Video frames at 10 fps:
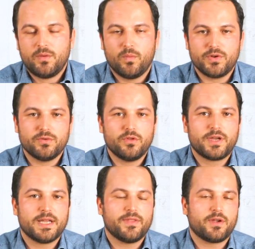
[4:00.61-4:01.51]
When you
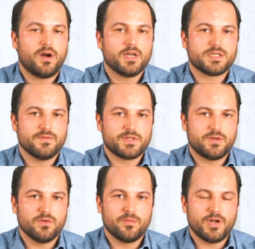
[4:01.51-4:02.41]
look at the cost of a
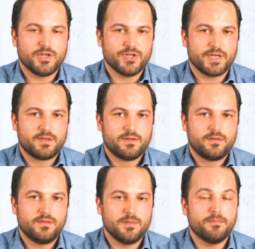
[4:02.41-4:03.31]
solar project, the